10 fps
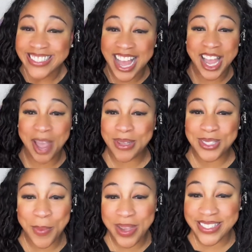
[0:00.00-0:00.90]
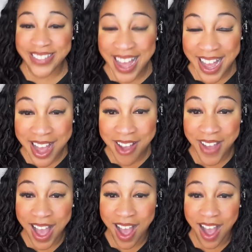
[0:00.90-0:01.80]
Y'all gave me so much love.
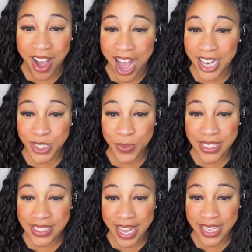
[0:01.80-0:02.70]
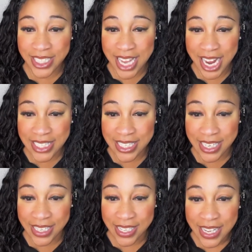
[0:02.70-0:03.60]
I just want to say shout out to
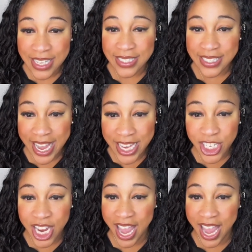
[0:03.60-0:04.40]
Deja,